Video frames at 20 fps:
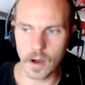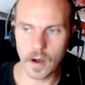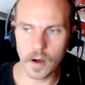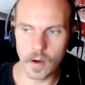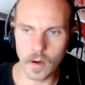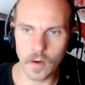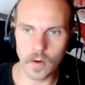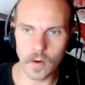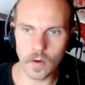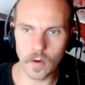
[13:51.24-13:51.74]

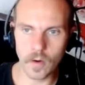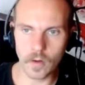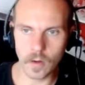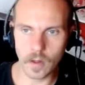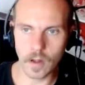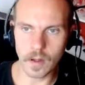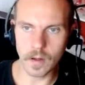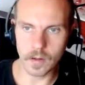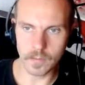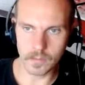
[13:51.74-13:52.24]
a
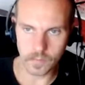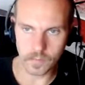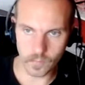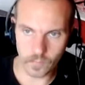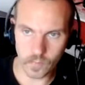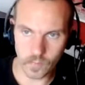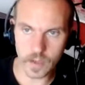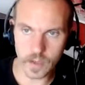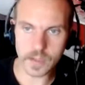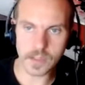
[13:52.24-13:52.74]
whole
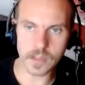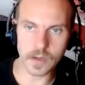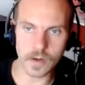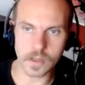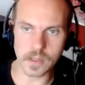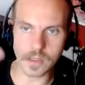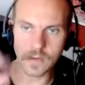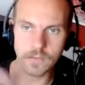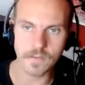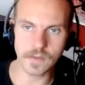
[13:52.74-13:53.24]

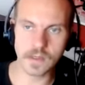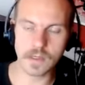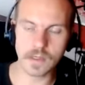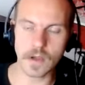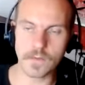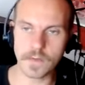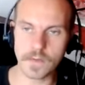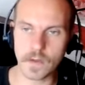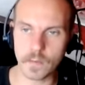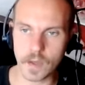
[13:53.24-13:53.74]
resource of
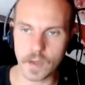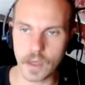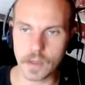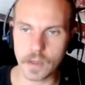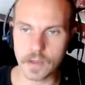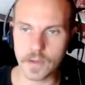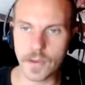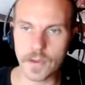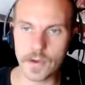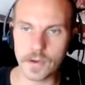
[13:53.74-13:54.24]
stuff that we
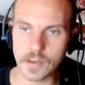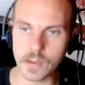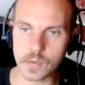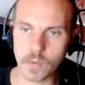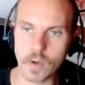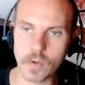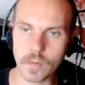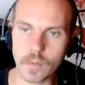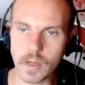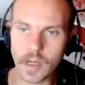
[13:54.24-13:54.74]
can use
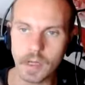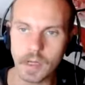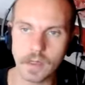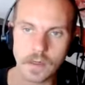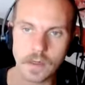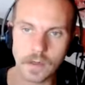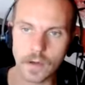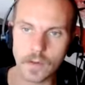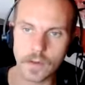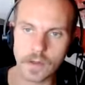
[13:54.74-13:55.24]
when we need
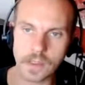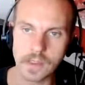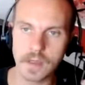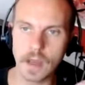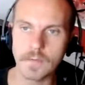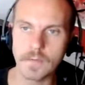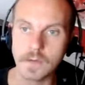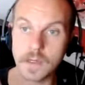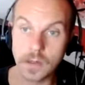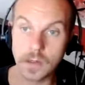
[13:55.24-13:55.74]
to know the
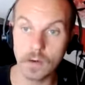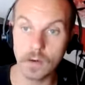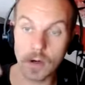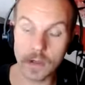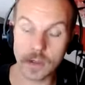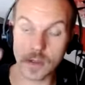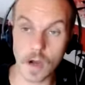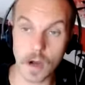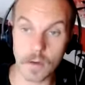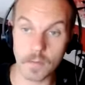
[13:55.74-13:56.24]
stuff to do our
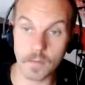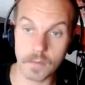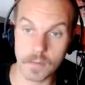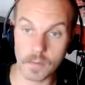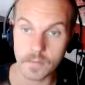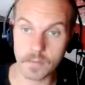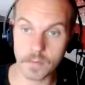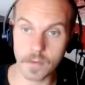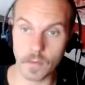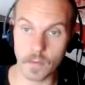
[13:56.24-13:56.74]
job
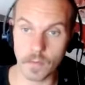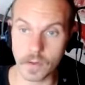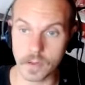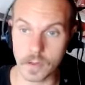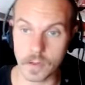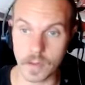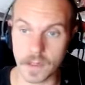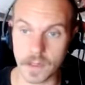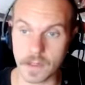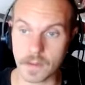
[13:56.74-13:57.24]
that we're
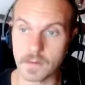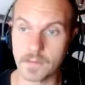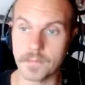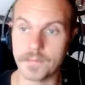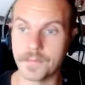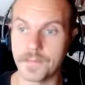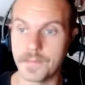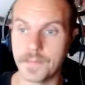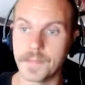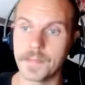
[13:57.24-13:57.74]
doing.
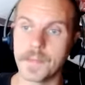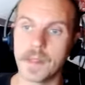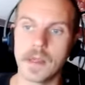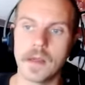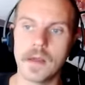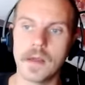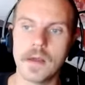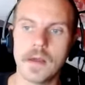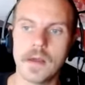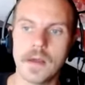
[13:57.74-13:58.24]

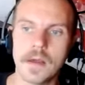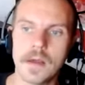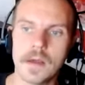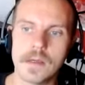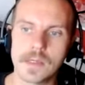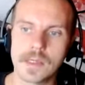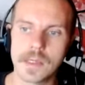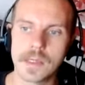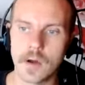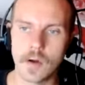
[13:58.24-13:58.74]

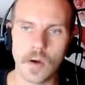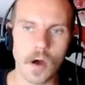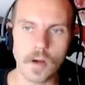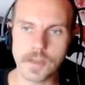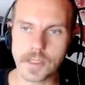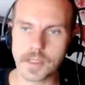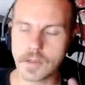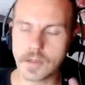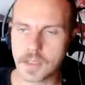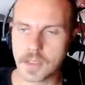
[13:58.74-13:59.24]
So
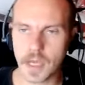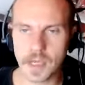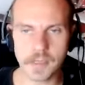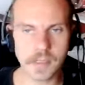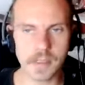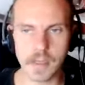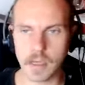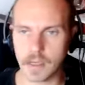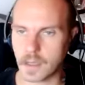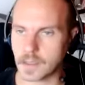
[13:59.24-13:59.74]
also
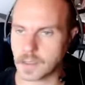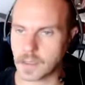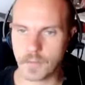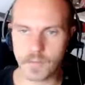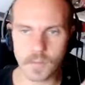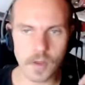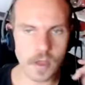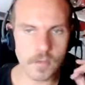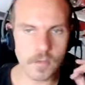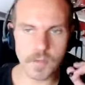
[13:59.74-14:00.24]
test tickets.
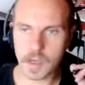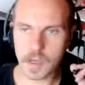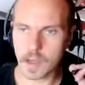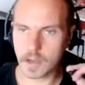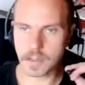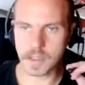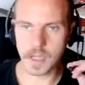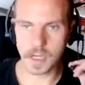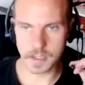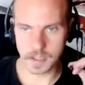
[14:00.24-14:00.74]
I'm really big
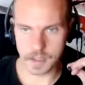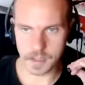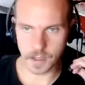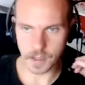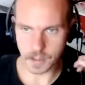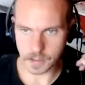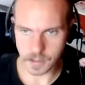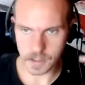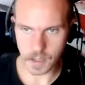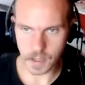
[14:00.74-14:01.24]
on test
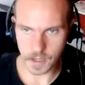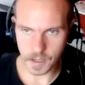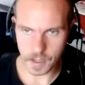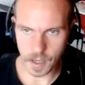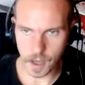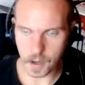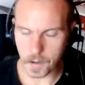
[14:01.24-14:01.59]
tickets. They